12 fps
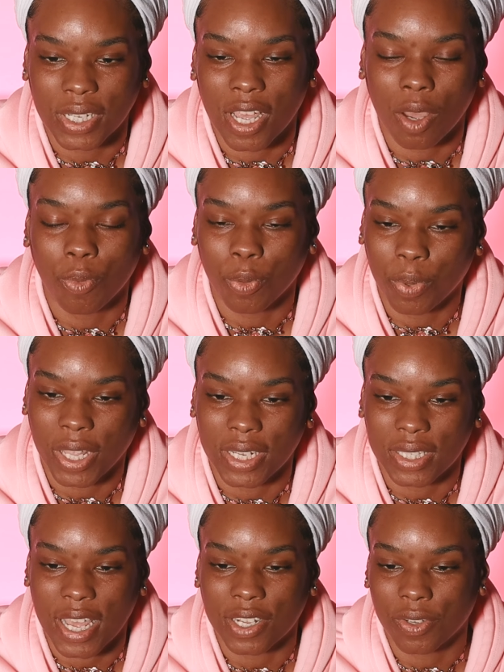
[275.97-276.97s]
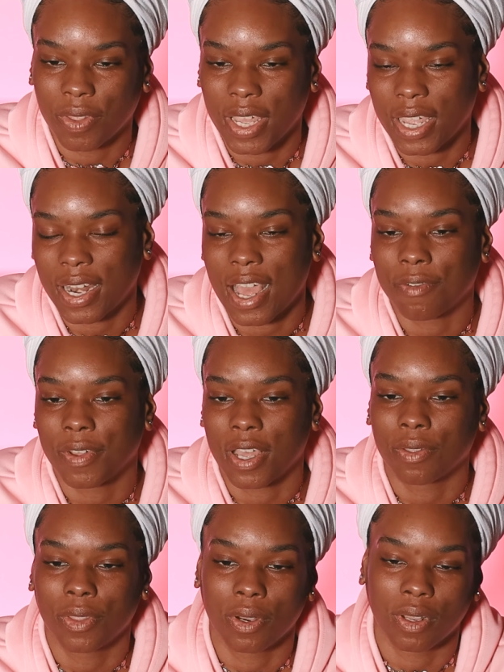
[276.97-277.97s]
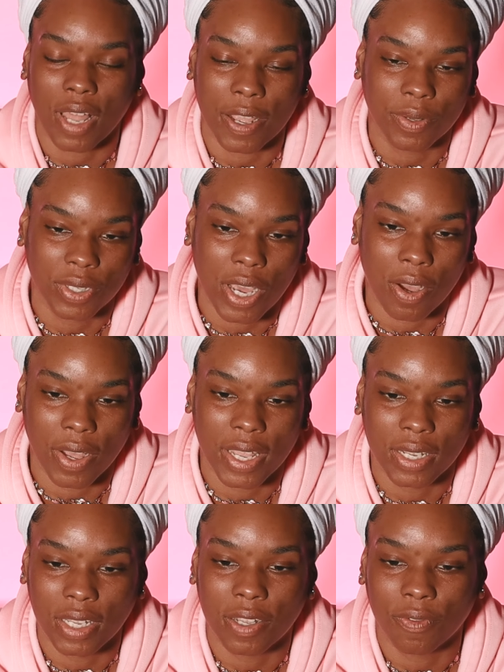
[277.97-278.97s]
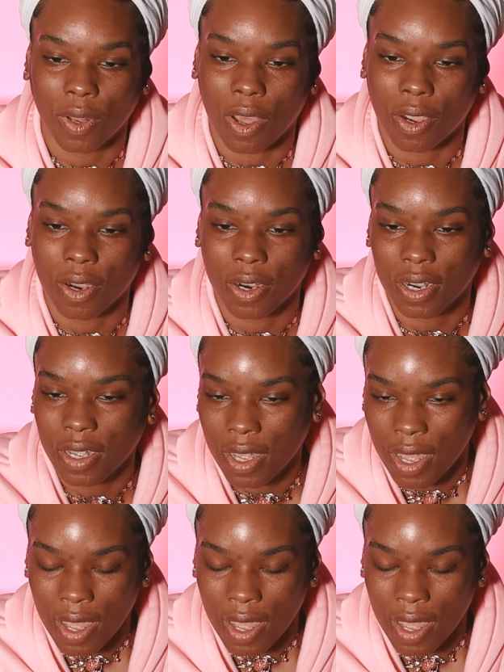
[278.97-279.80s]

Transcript: to help replace that so they can have a healthier lifestyle and live longer,